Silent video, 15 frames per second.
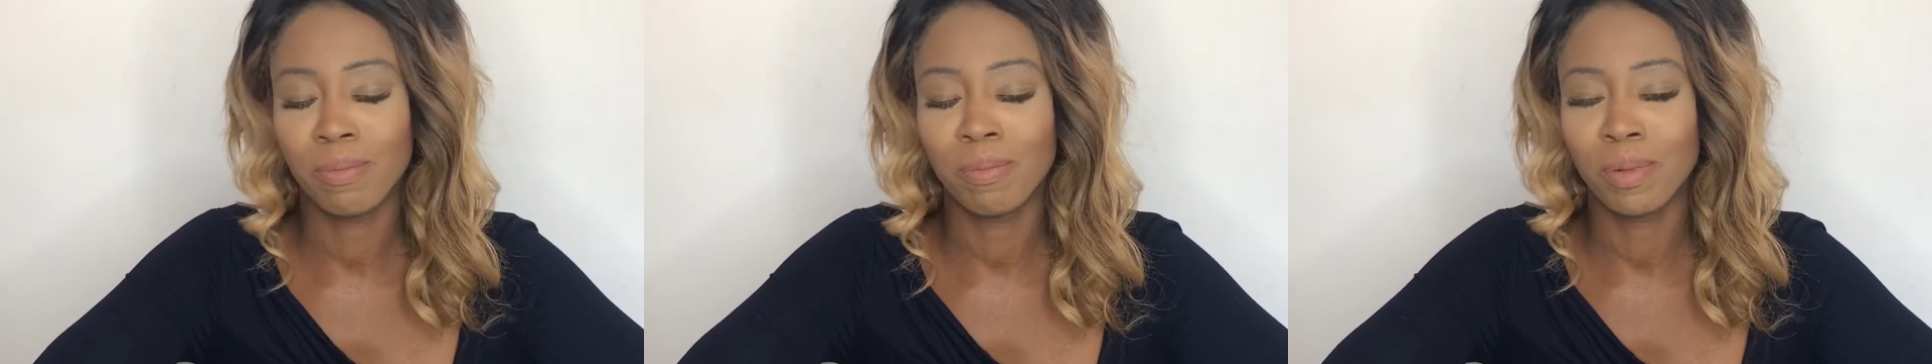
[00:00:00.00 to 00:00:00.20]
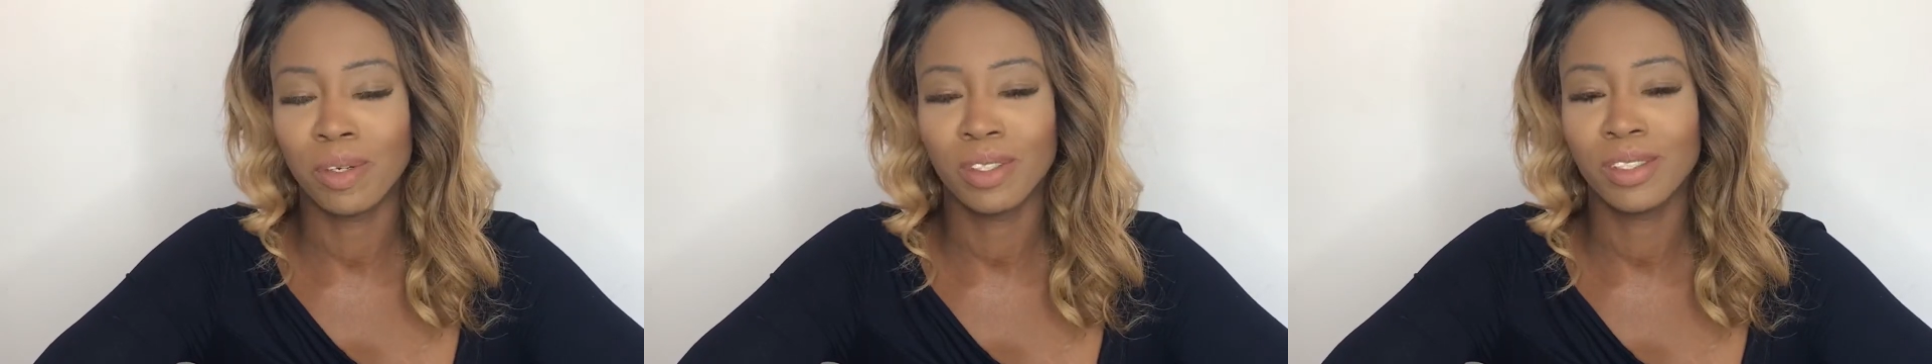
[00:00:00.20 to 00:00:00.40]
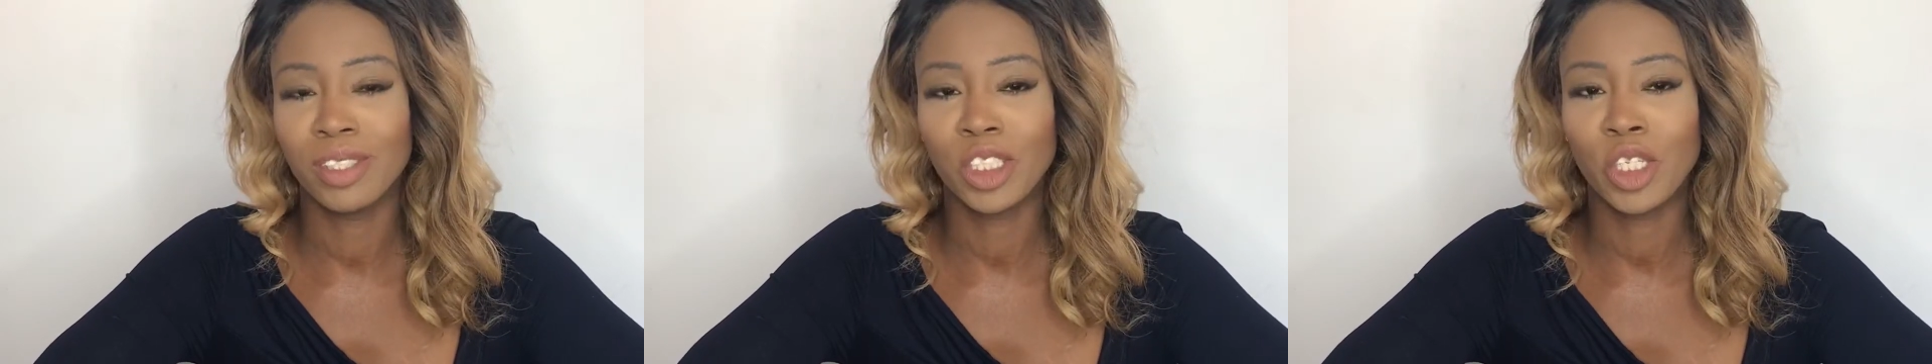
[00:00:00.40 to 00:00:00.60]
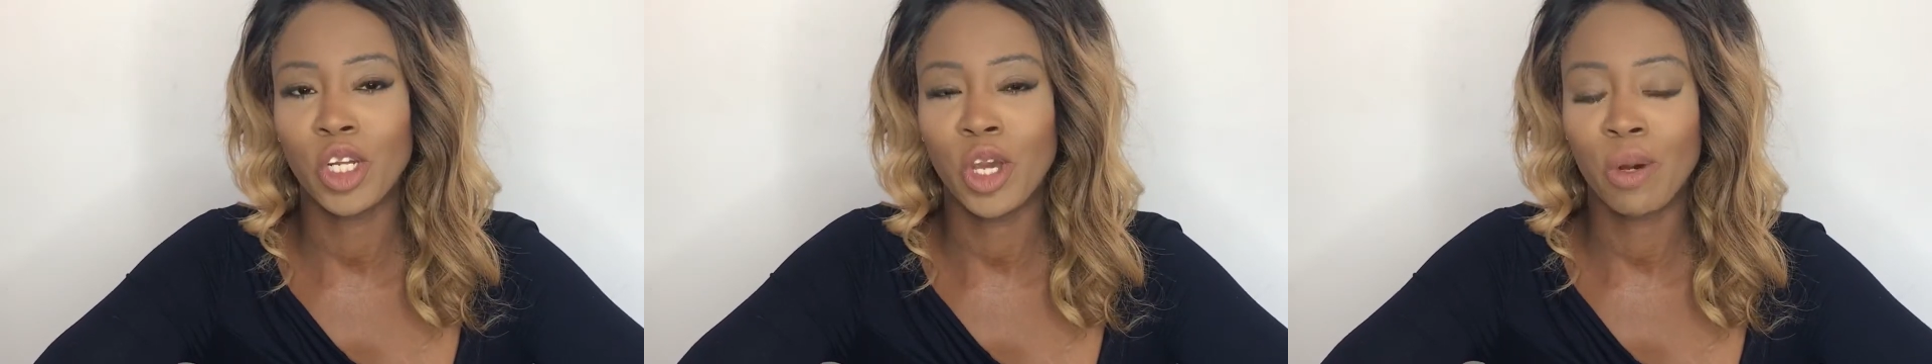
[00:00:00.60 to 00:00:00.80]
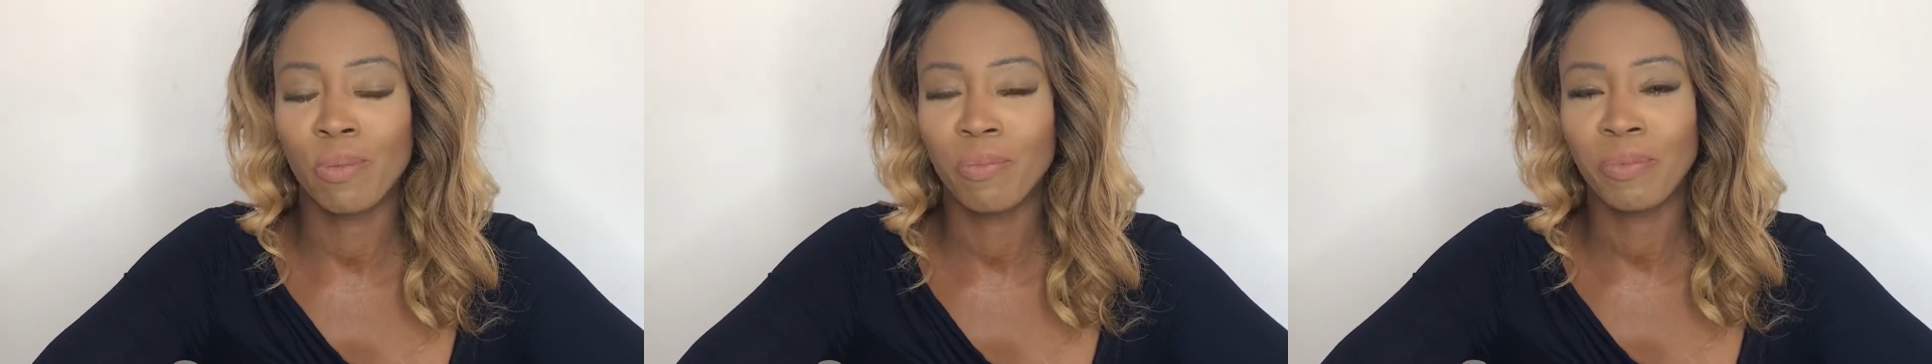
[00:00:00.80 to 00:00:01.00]
but you
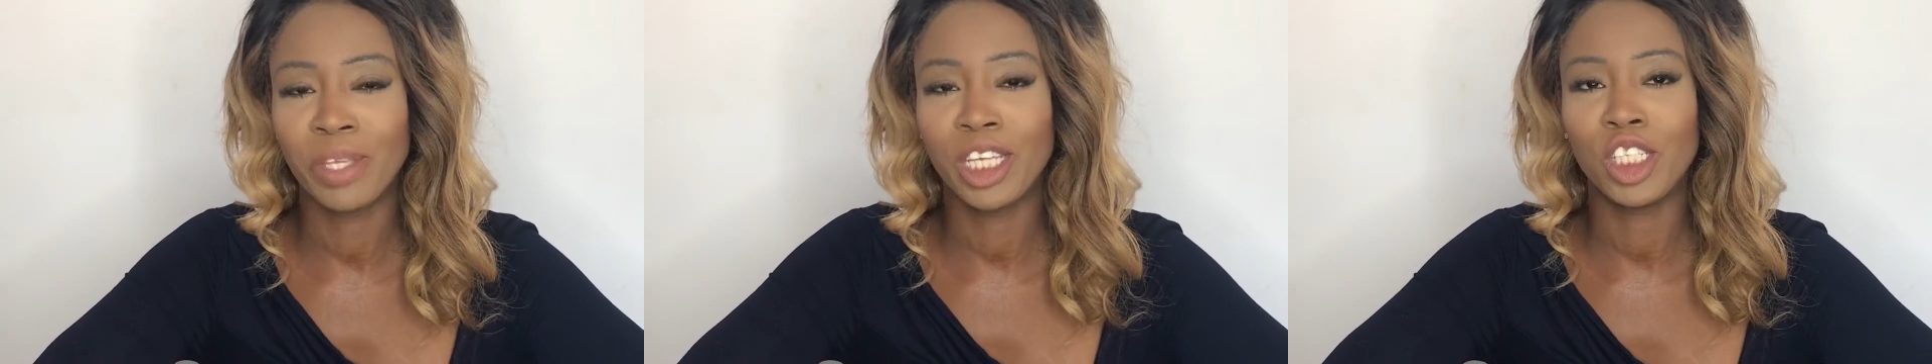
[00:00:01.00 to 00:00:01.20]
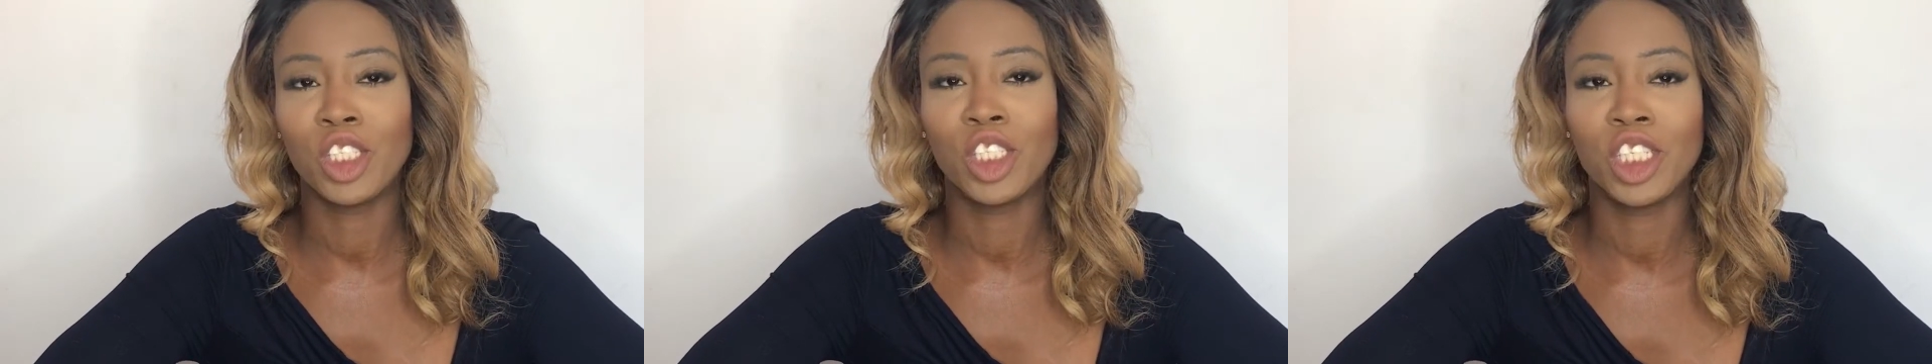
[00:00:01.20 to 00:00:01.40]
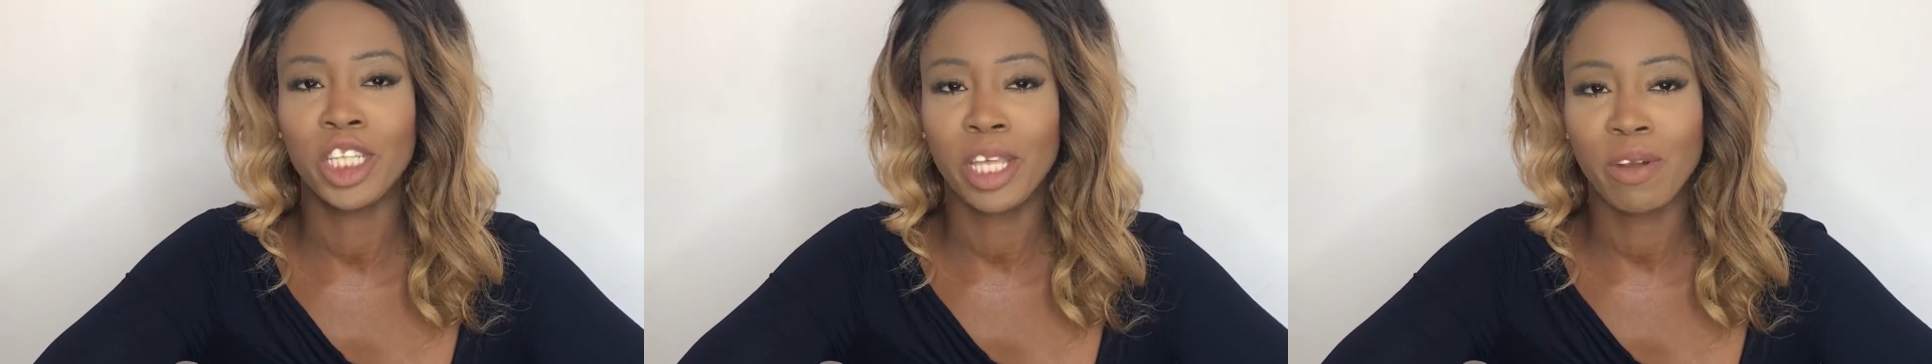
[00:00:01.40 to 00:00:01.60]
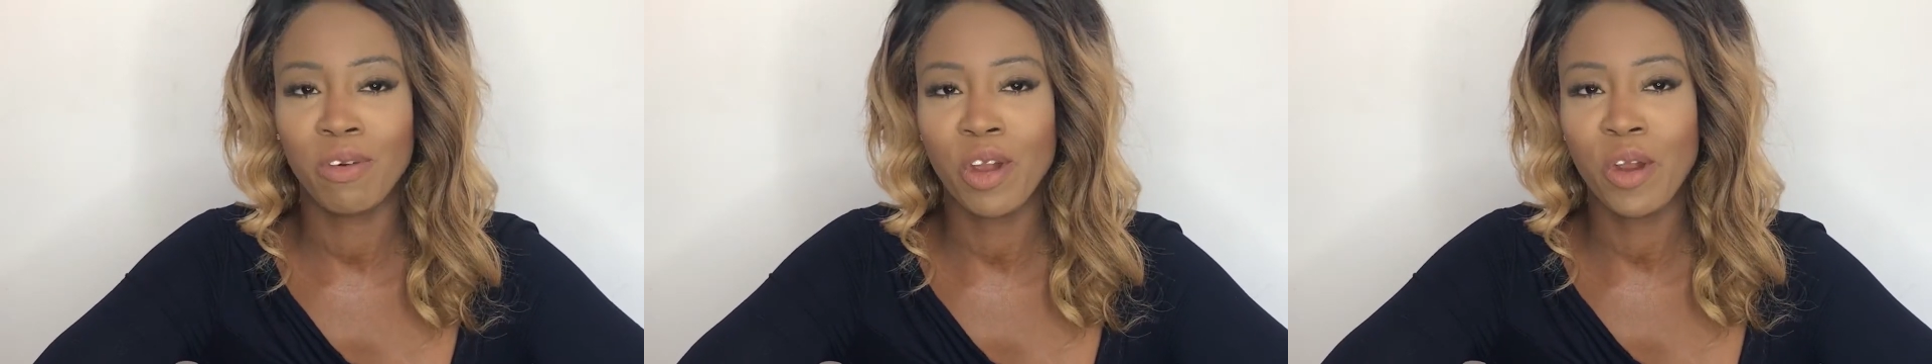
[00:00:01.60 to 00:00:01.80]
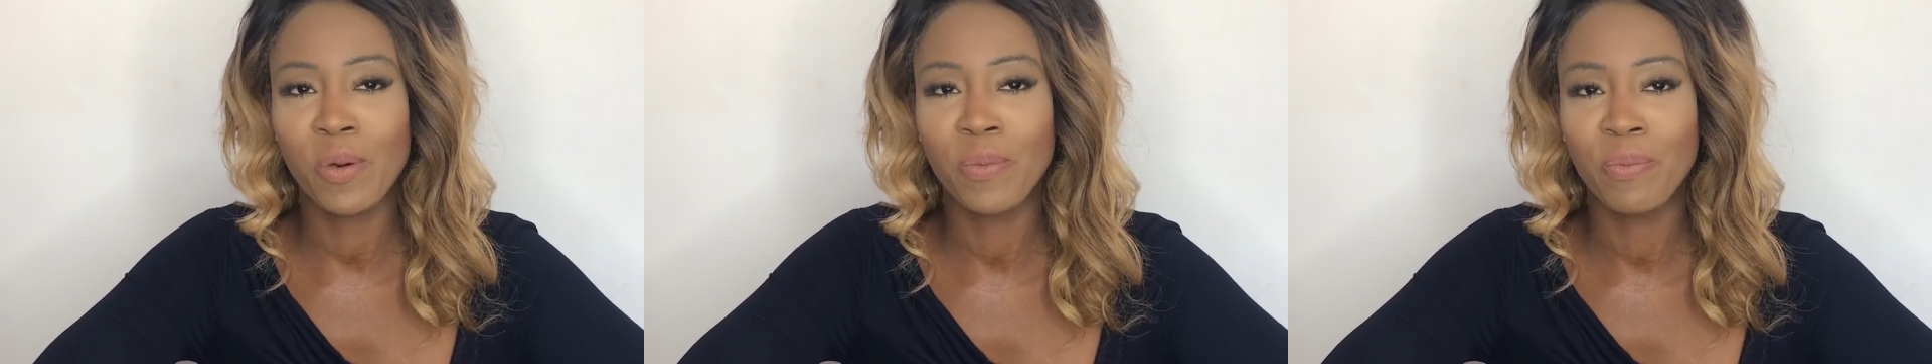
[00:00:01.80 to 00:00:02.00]
know, each to their
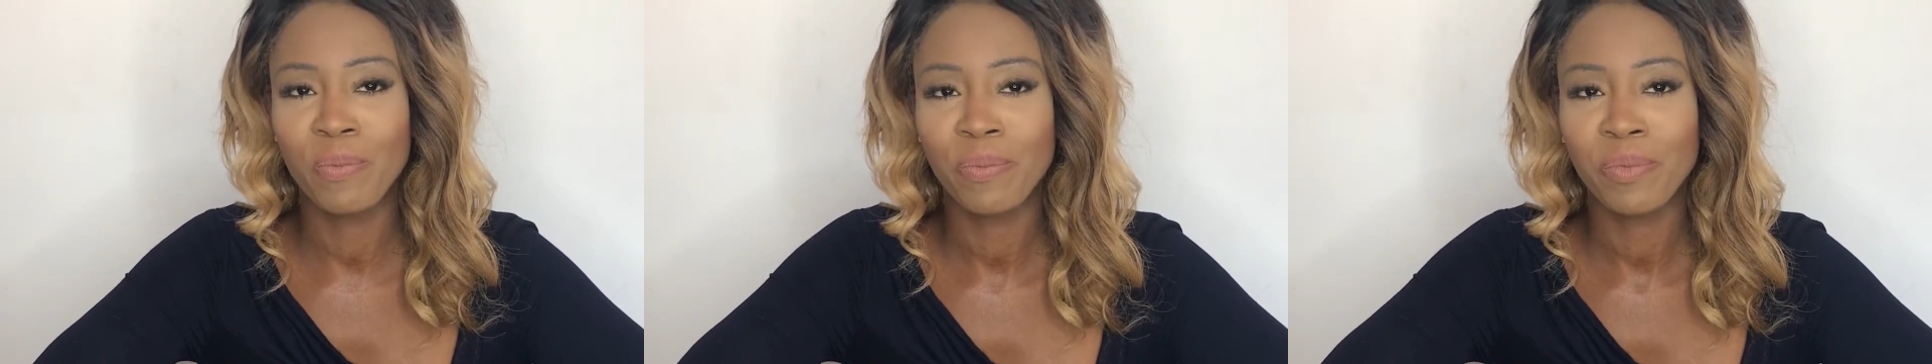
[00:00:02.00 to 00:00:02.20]
own,